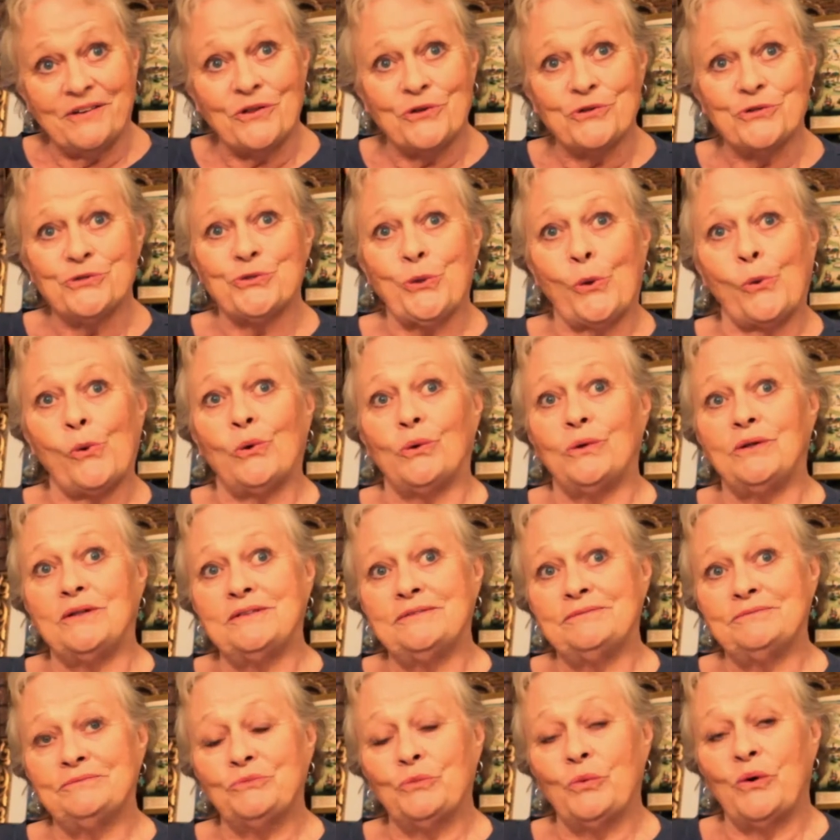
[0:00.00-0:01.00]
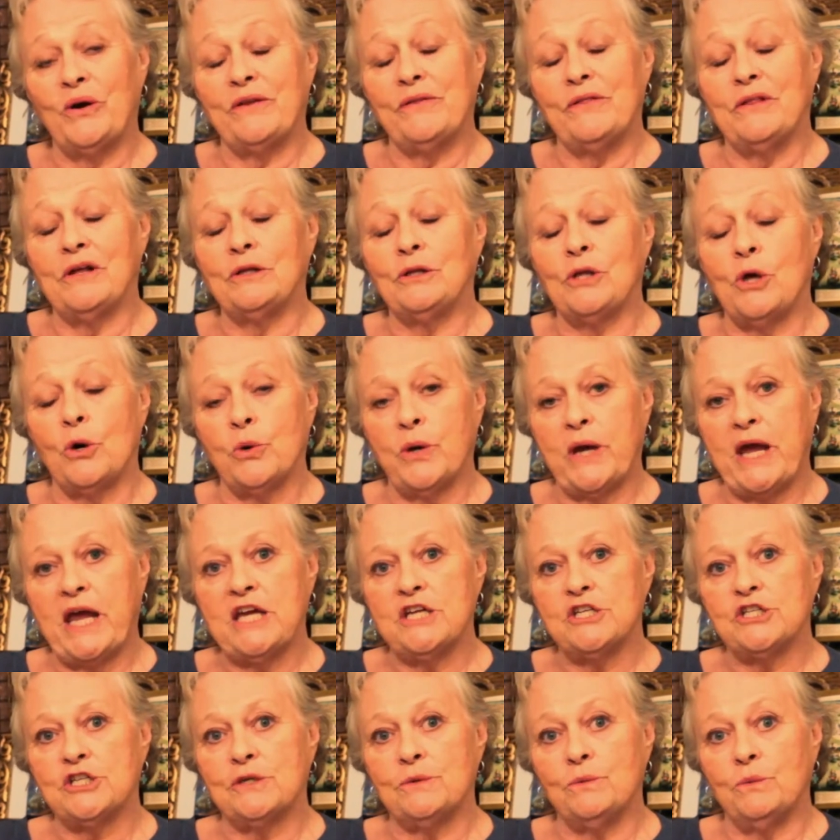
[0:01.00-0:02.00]
a soul where the
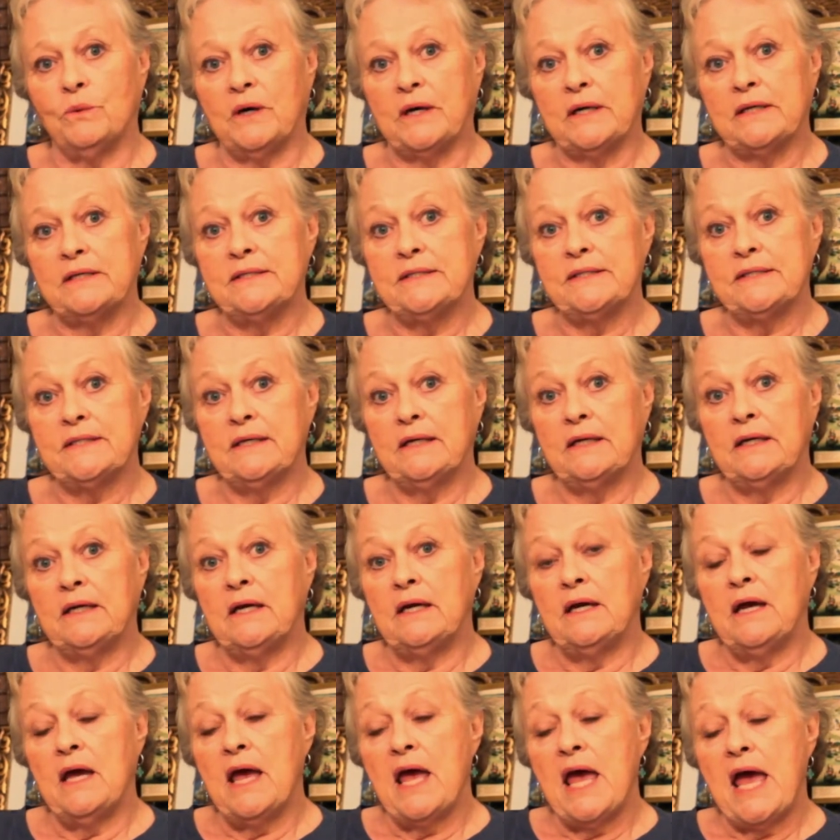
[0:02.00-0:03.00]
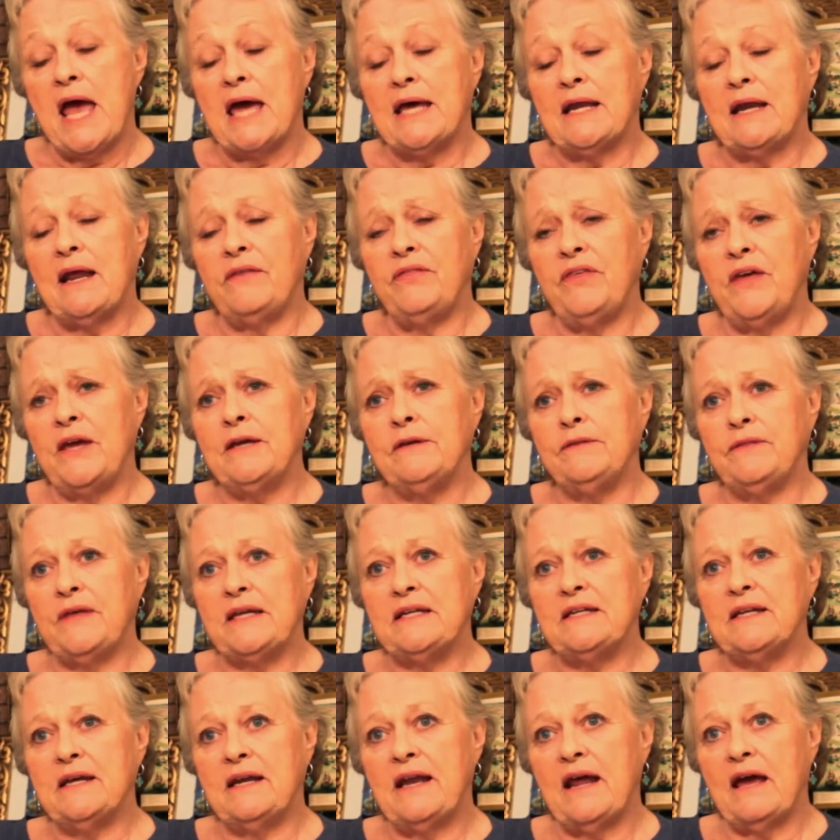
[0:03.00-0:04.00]
location was. And I think they
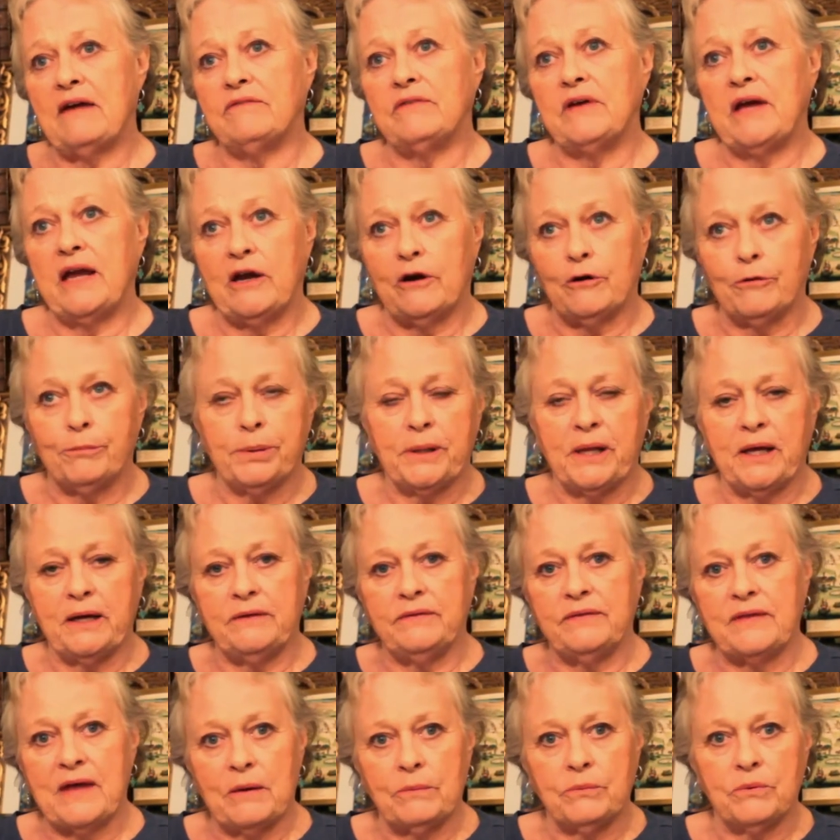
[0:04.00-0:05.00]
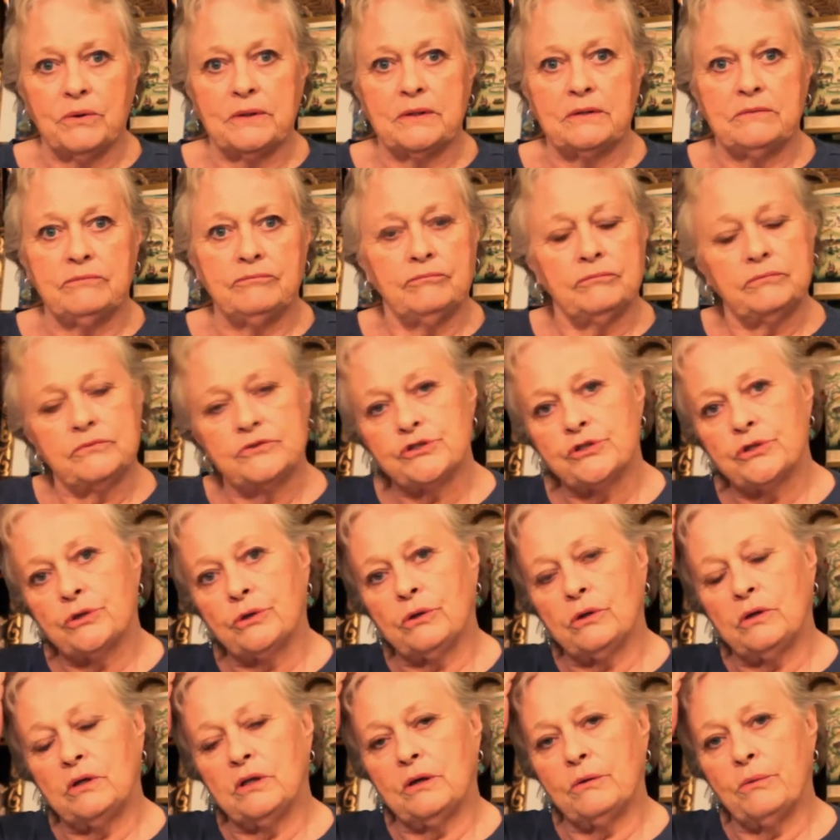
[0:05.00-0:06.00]
did have an airplane that would
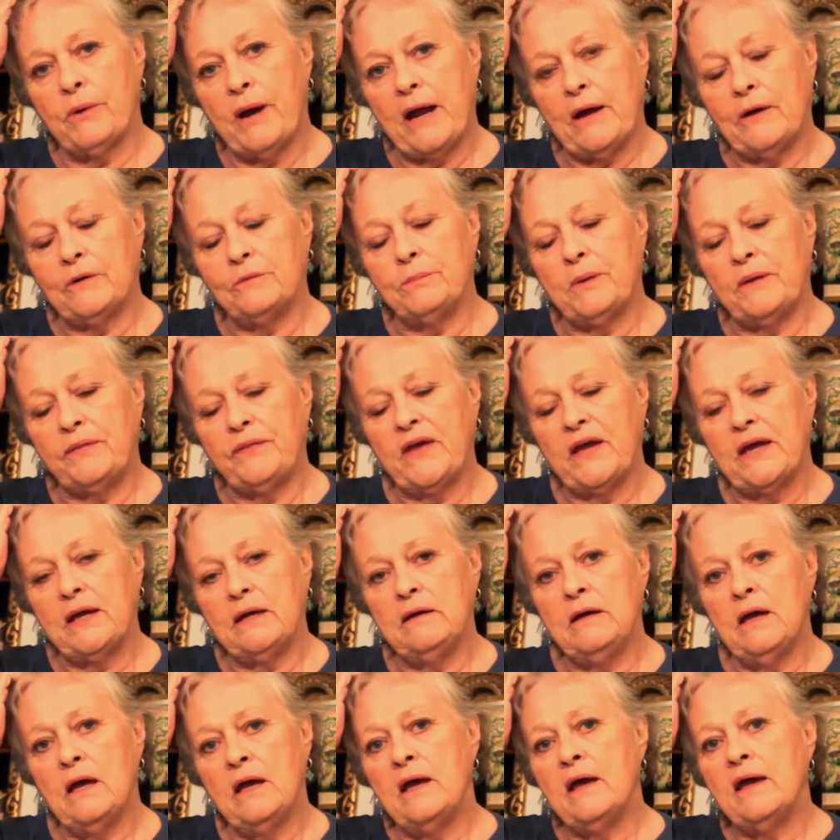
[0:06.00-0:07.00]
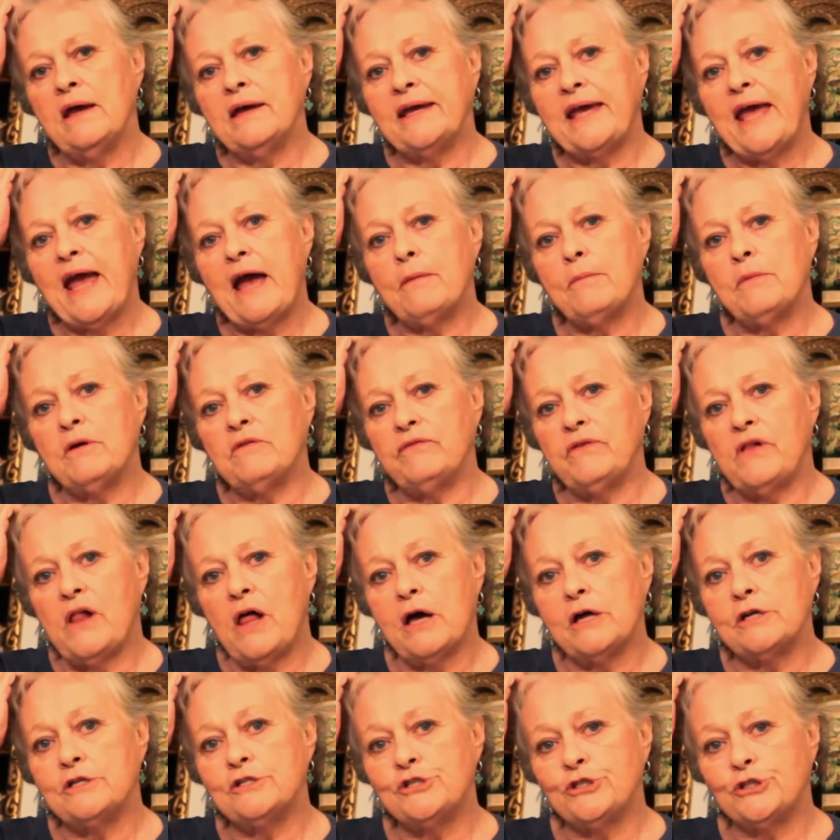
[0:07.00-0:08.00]
circle around, but they
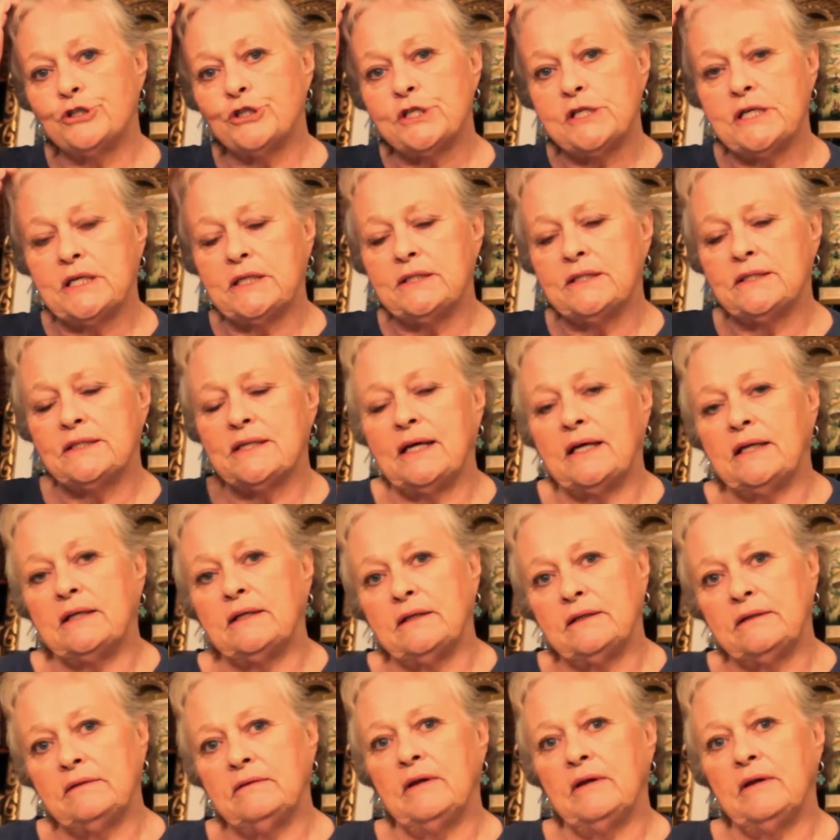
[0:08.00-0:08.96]
camouflaged it, and